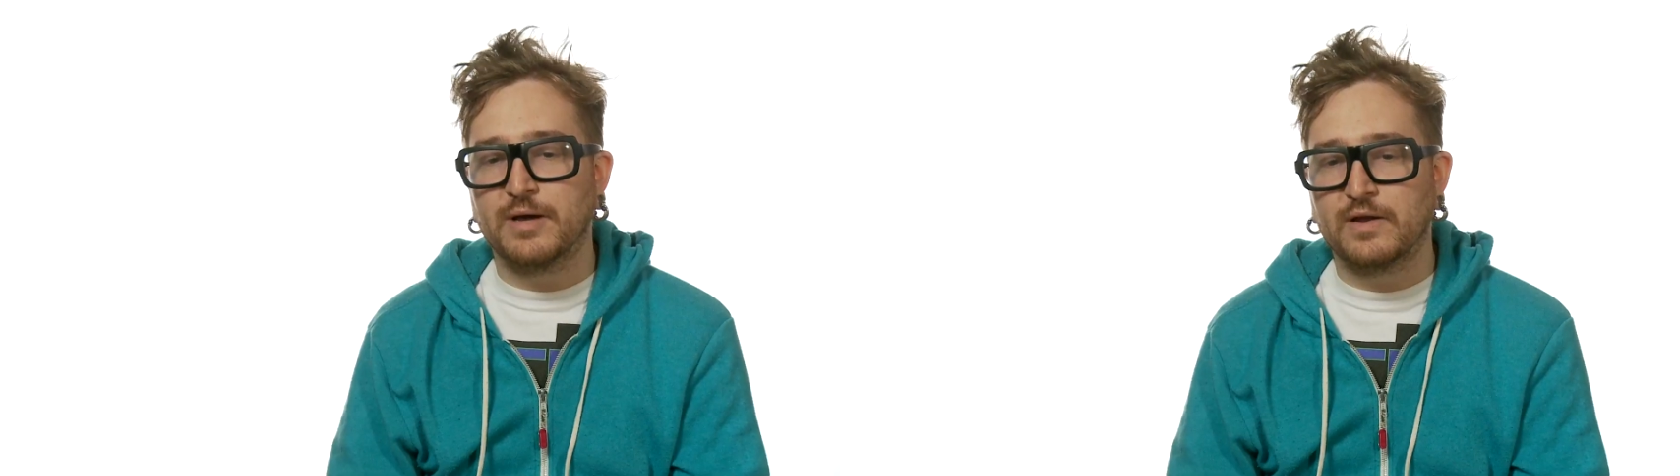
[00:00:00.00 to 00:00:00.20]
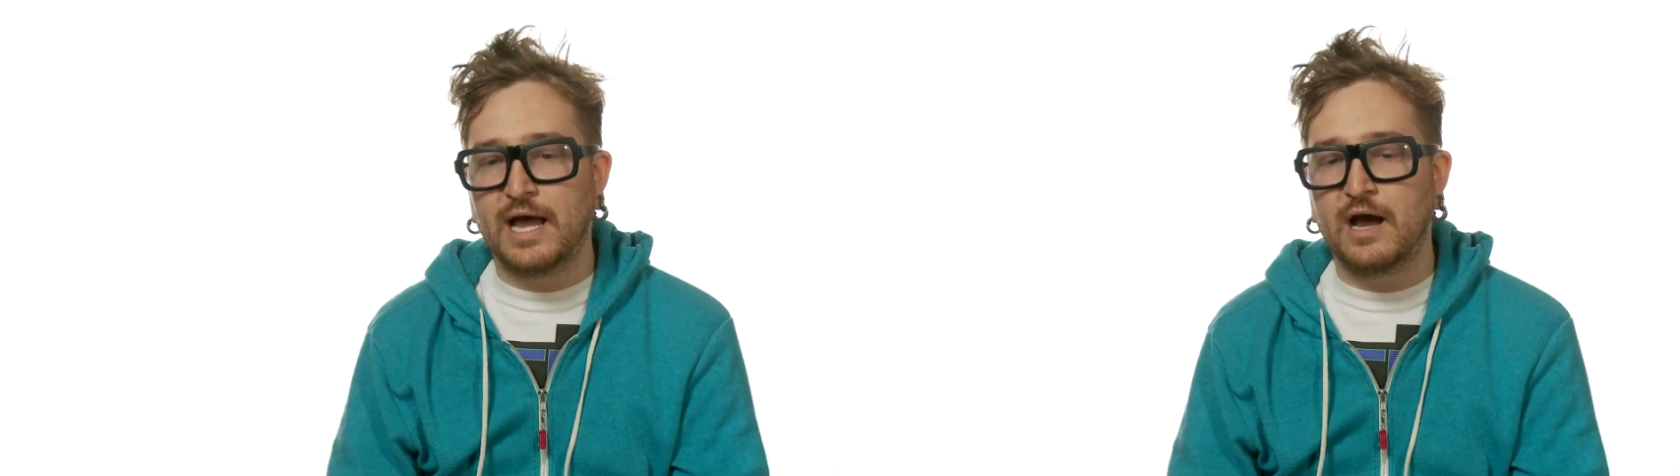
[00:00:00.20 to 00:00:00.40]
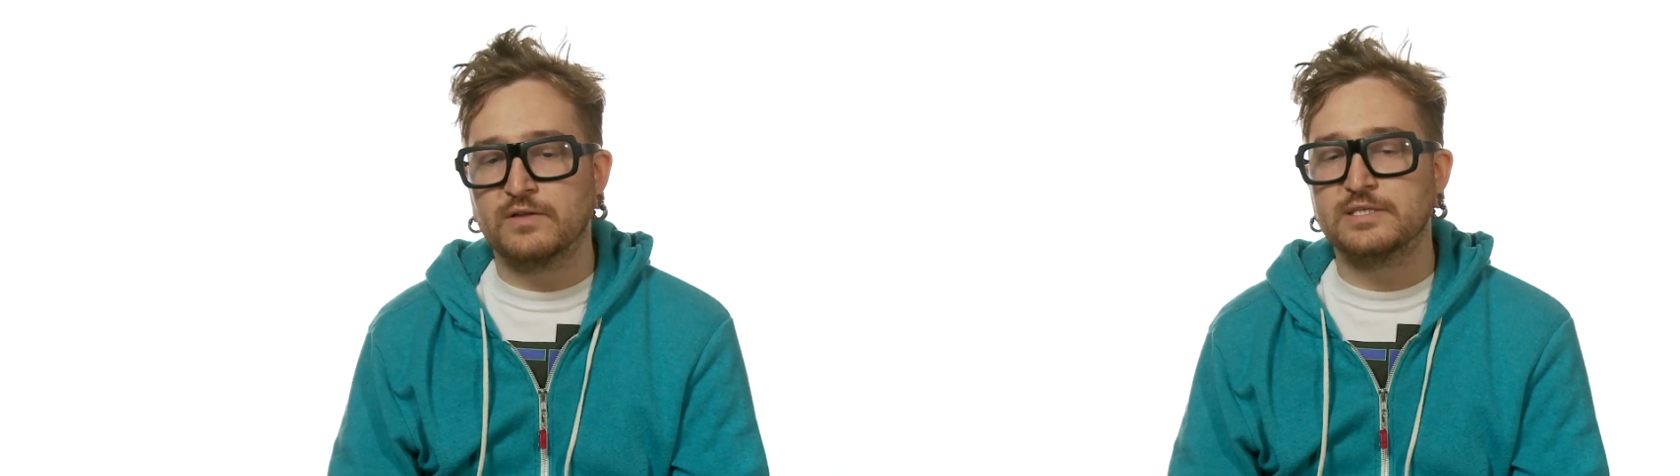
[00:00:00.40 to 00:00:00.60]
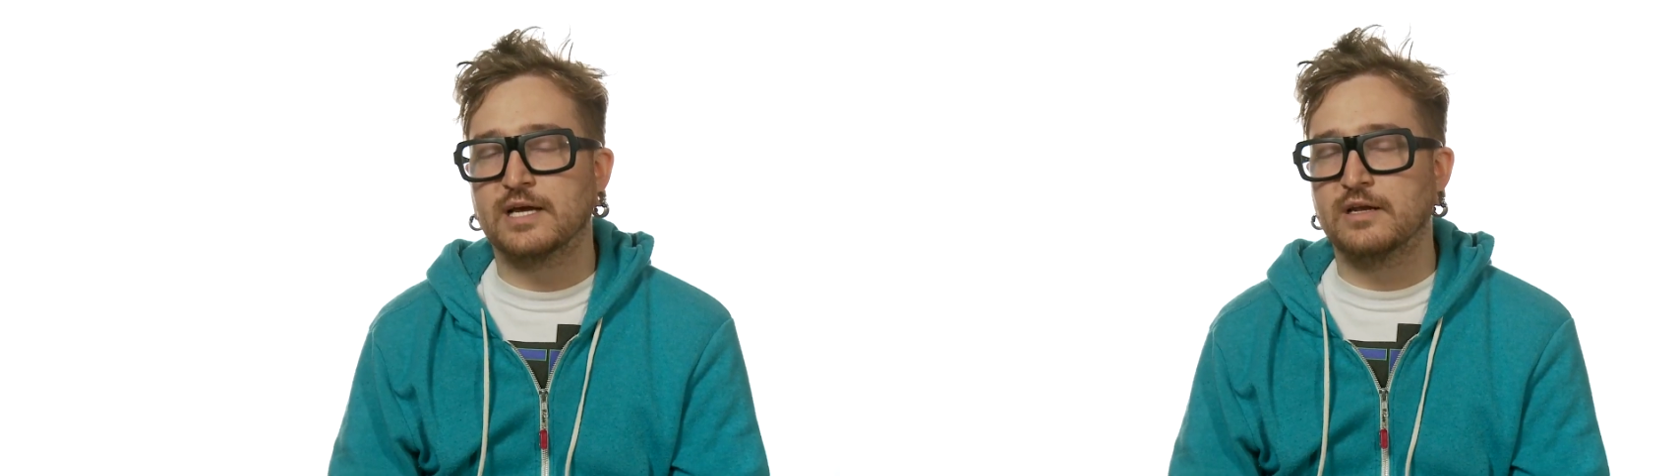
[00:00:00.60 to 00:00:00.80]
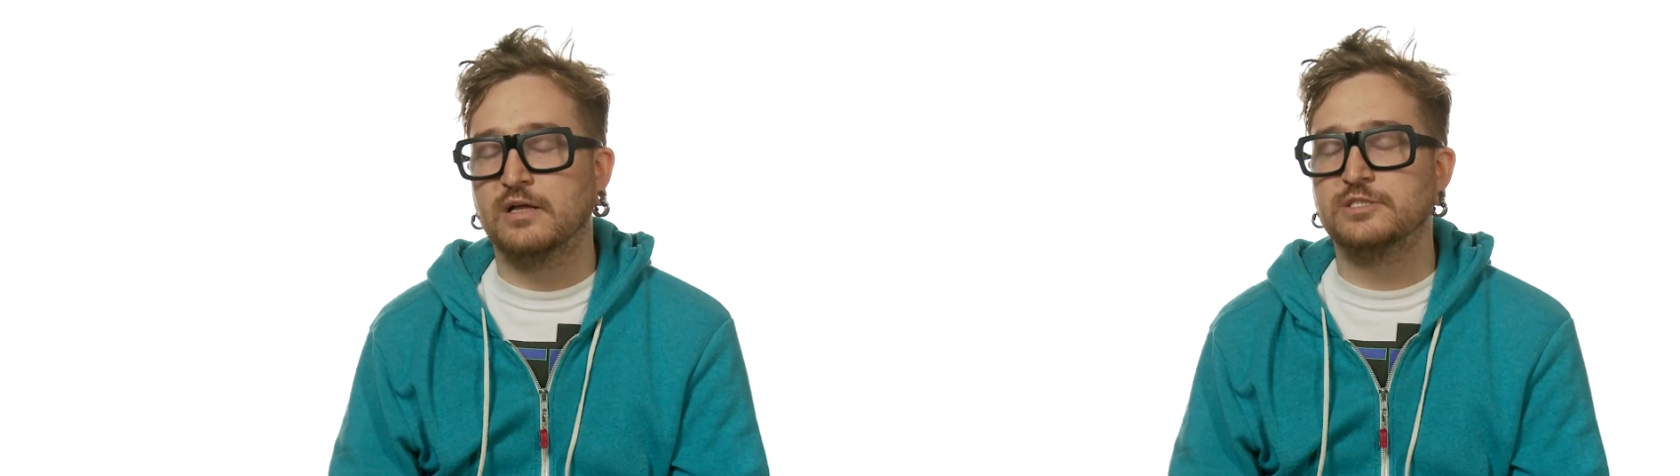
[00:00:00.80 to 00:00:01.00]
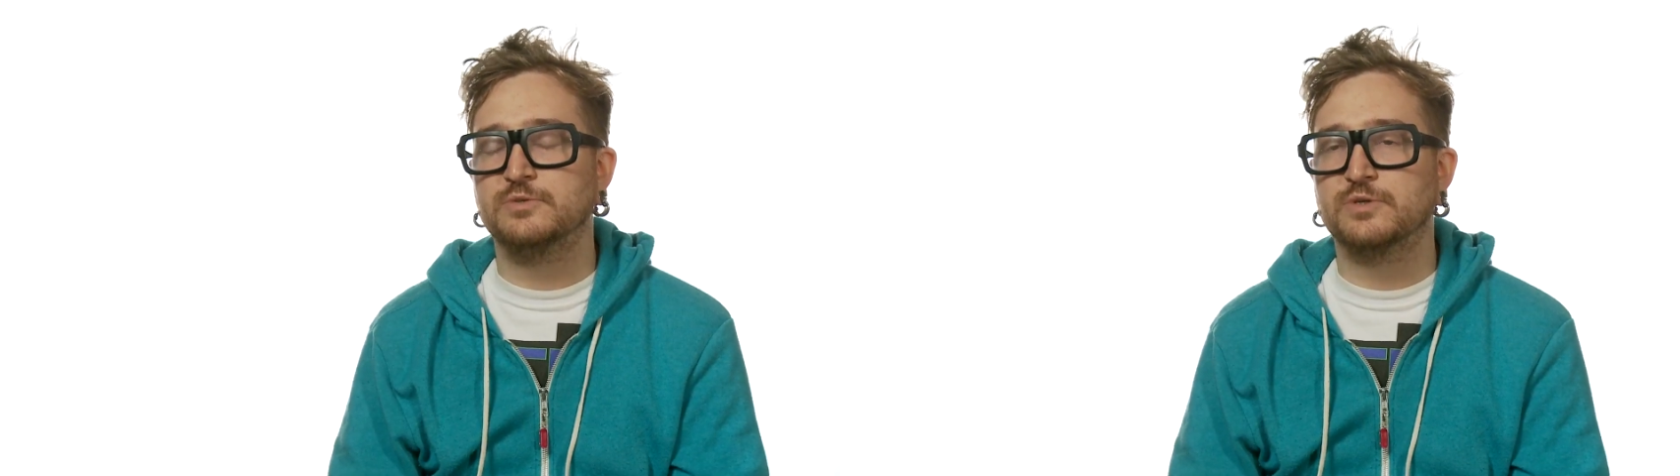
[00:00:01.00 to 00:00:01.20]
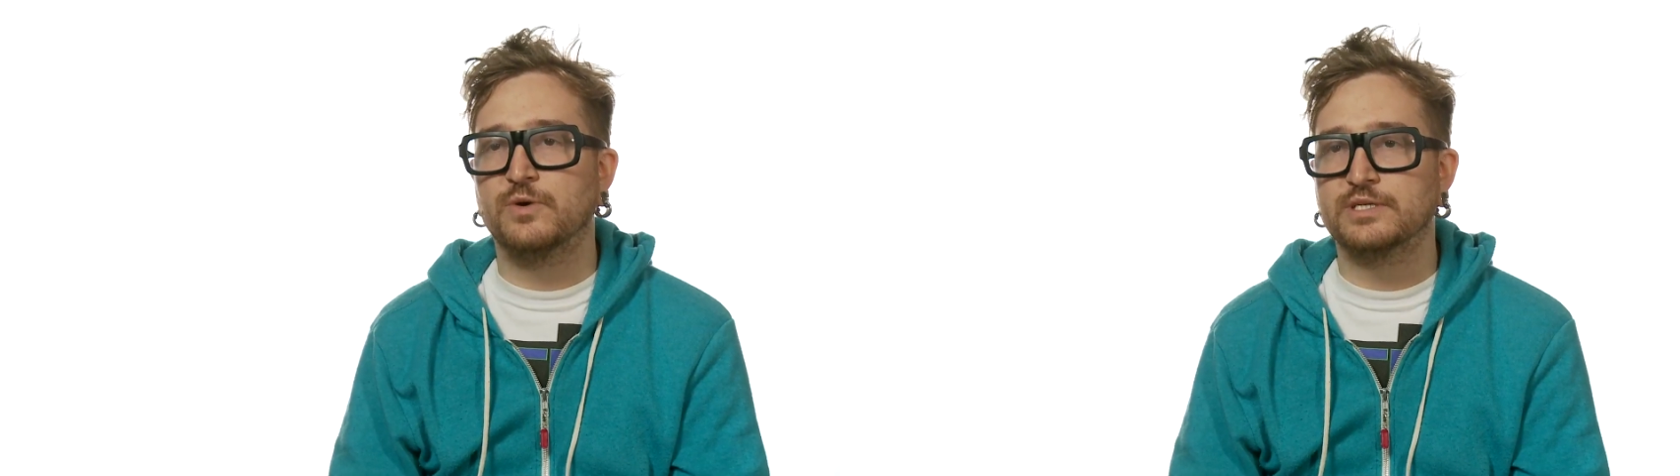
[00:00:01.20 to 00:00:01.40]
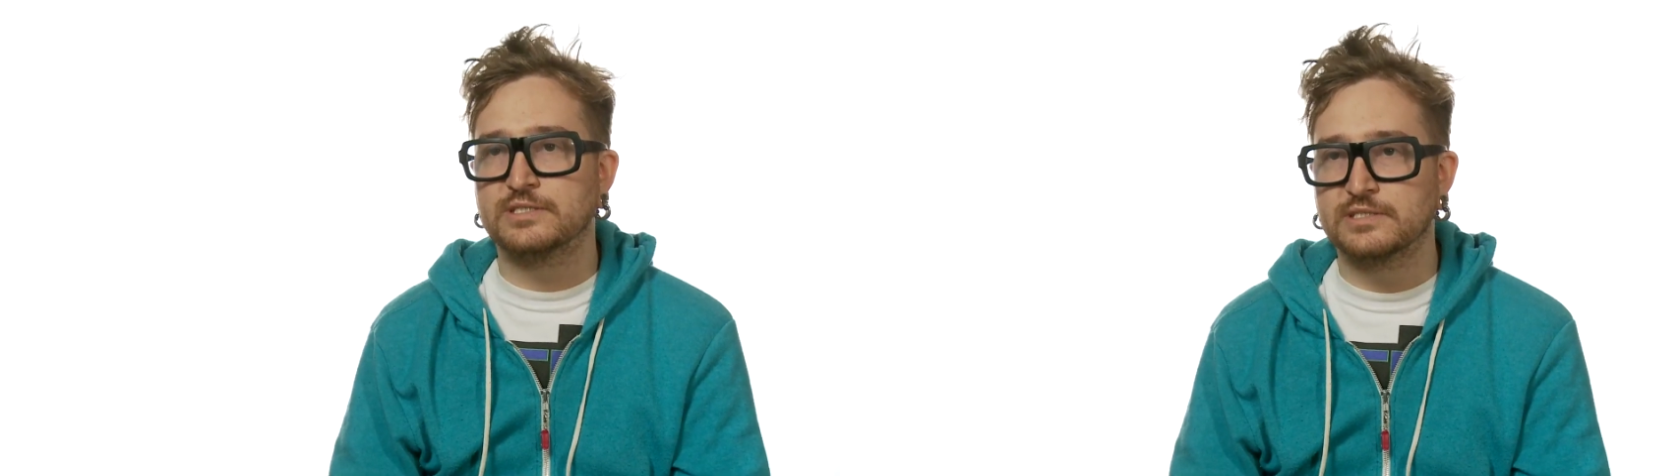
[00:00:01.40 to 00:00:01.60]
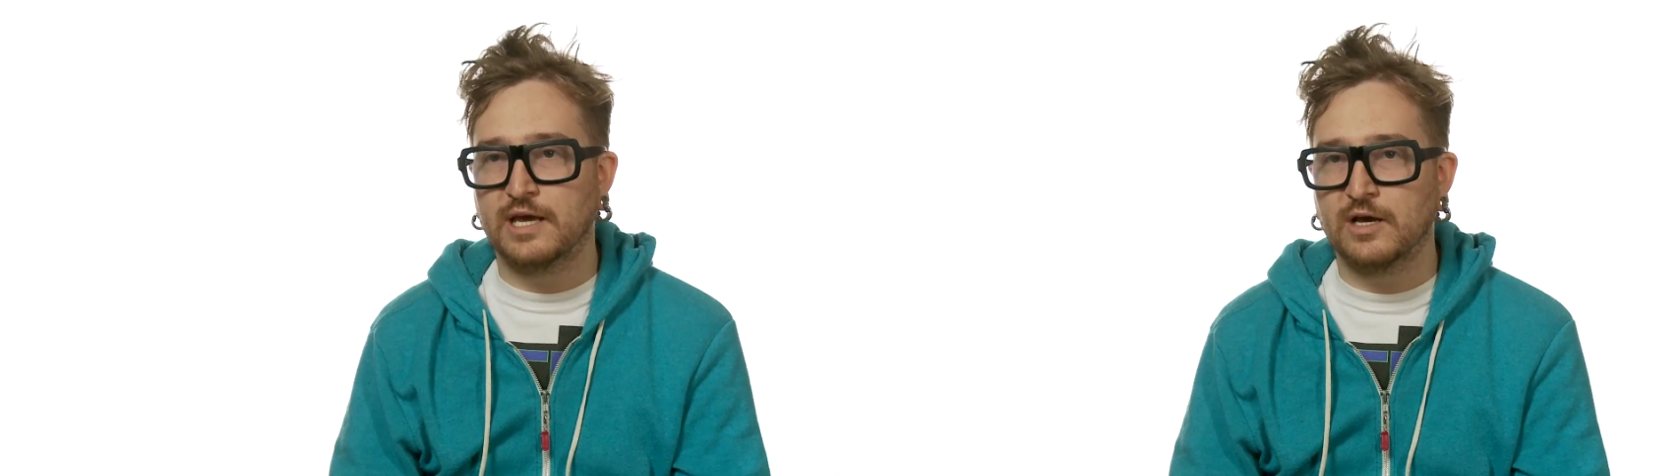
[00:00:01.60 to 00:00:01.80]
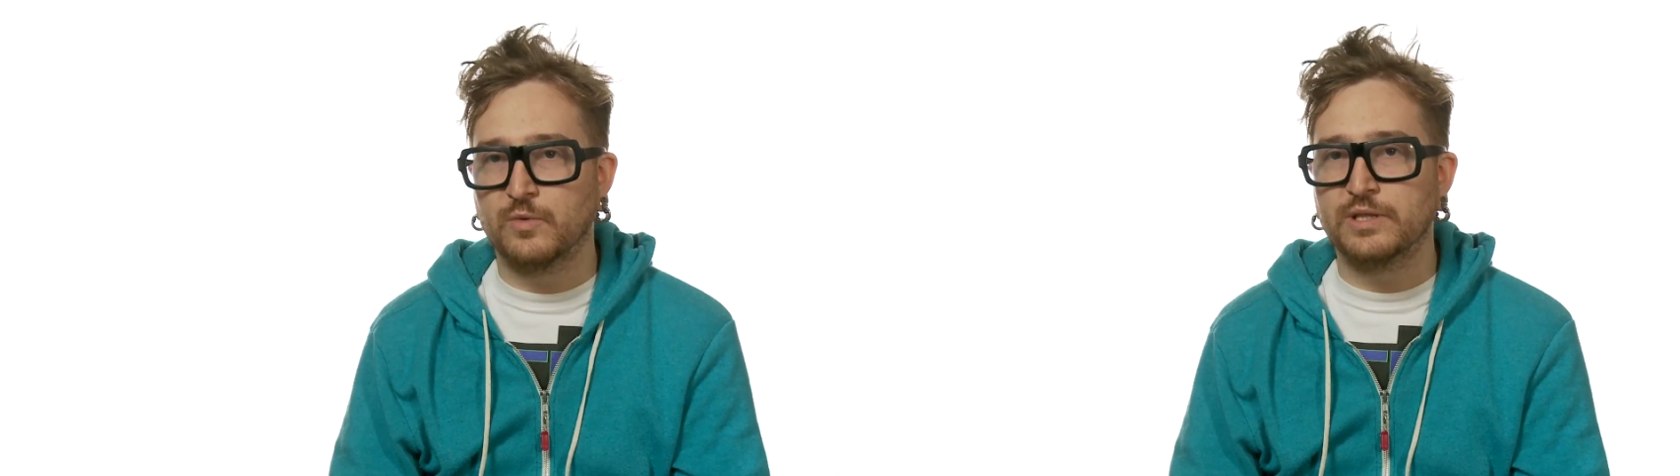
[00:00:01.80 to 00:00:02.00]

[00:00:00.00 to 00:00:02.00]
about how the technology was going to scale,